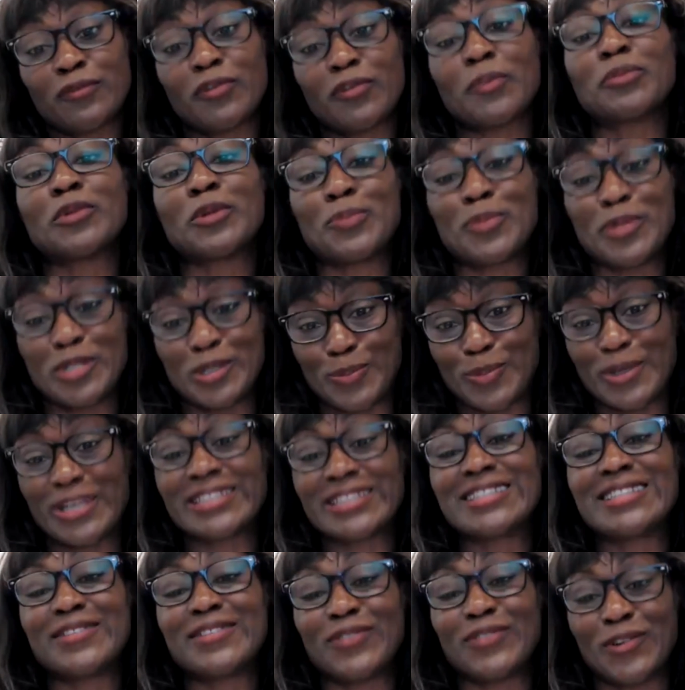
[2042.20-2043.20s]
from the
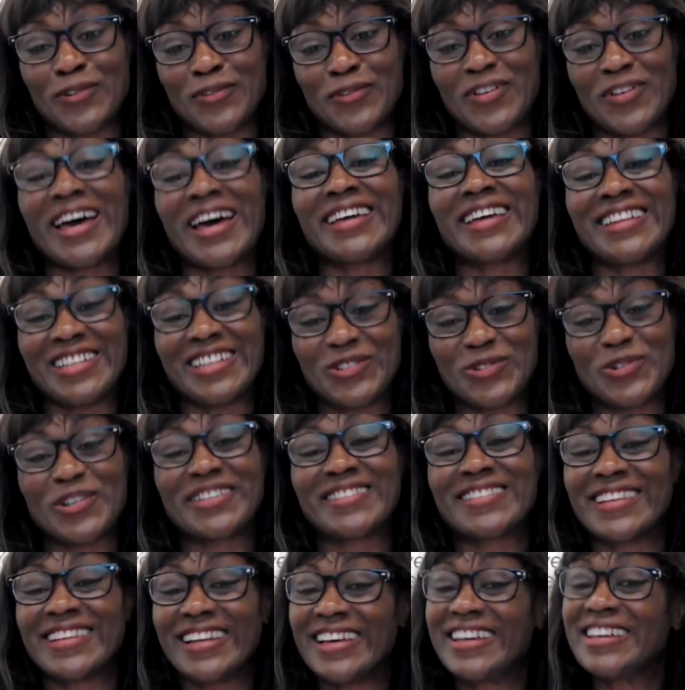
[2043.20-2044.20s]
perspective of high net
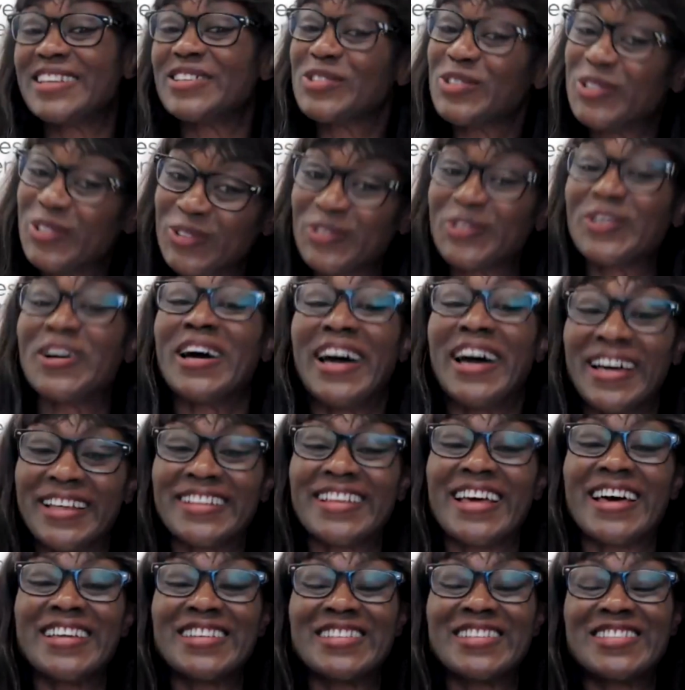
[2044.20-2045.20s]
worth clients. So
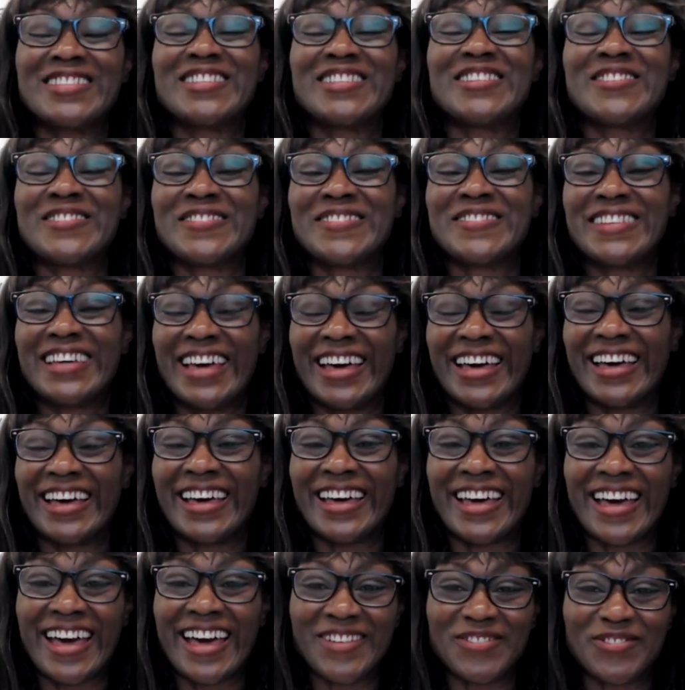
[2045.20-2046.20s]
as you
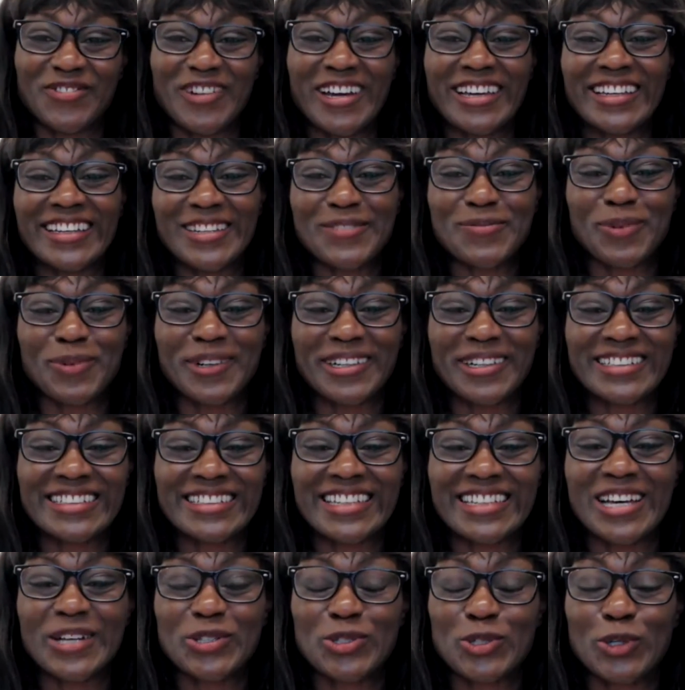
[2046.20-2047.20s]
have rightly
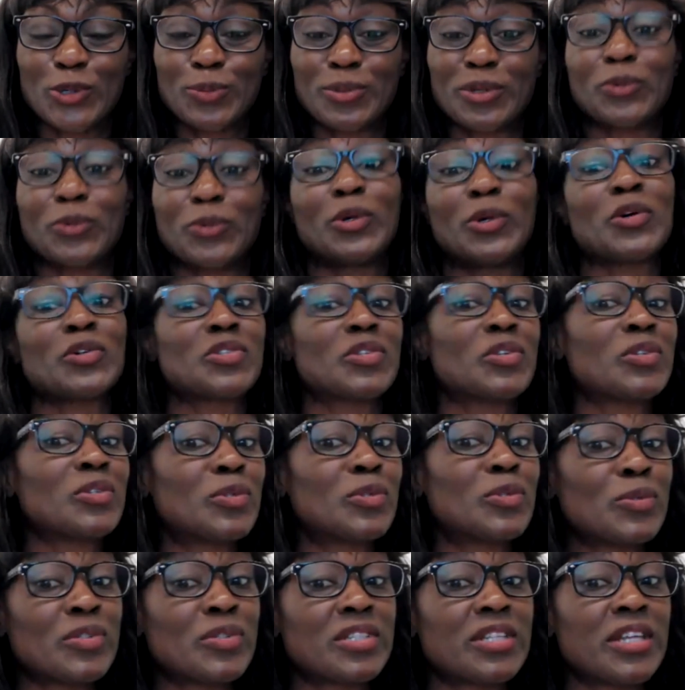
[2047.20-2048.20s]
pointed out, Toby, we also
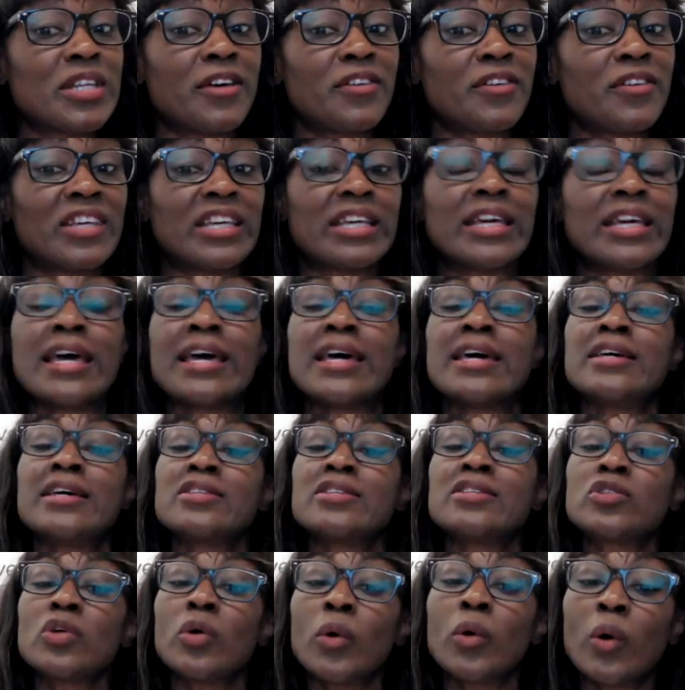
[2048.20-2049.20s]
do survey.
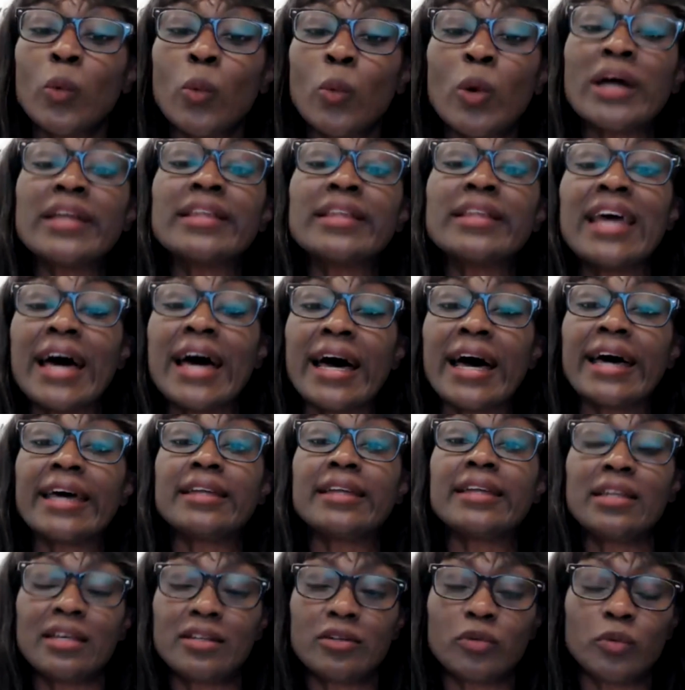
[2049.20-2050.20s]
So what high
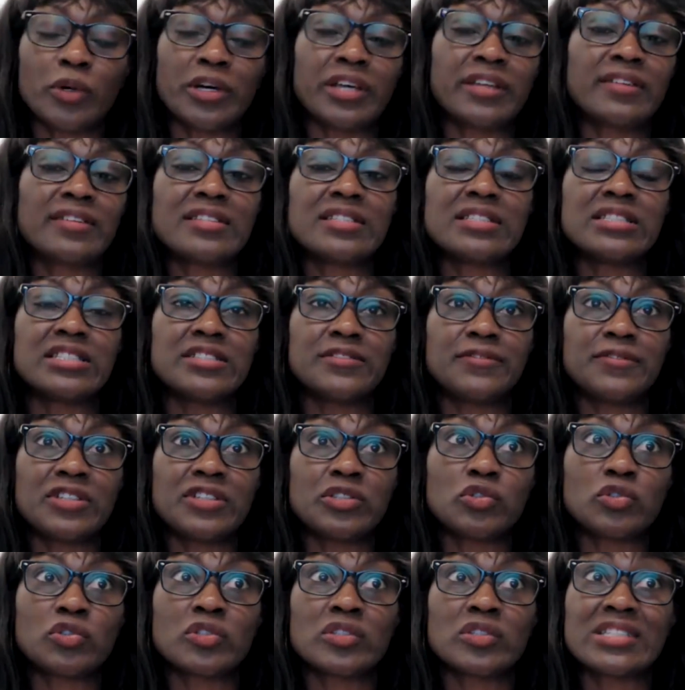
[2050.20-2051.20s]
net worth
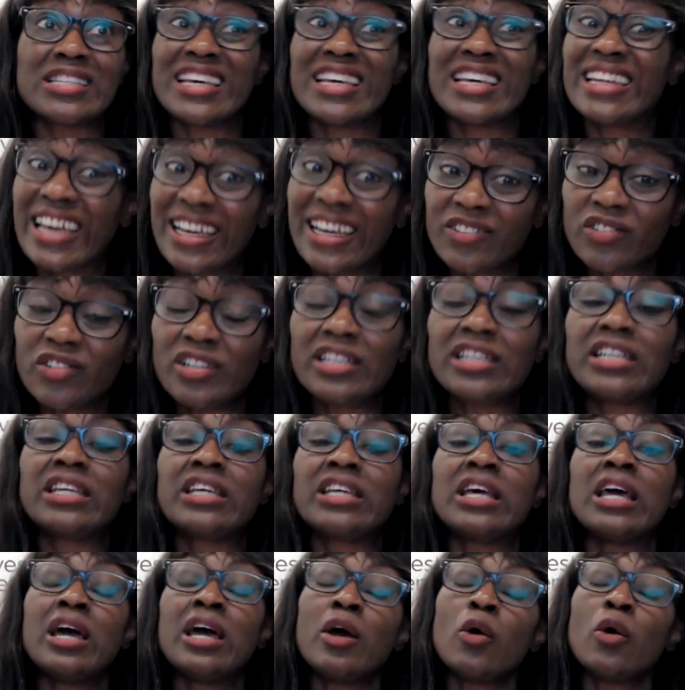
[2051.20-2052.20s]
individuals, and
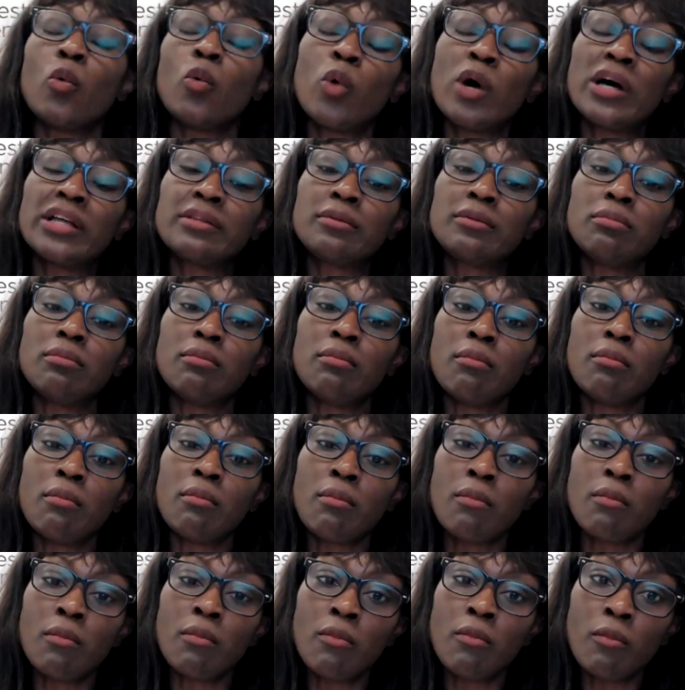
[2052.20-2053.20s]
actually what
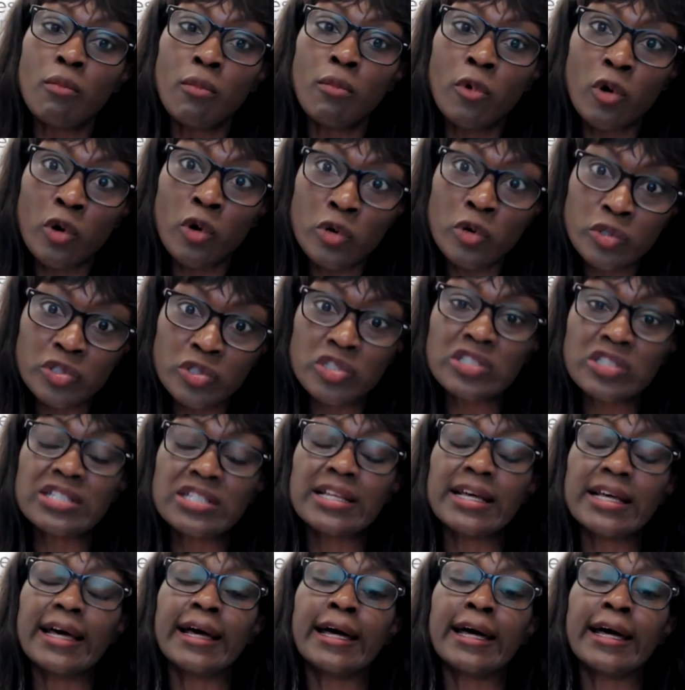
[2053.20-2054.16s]
most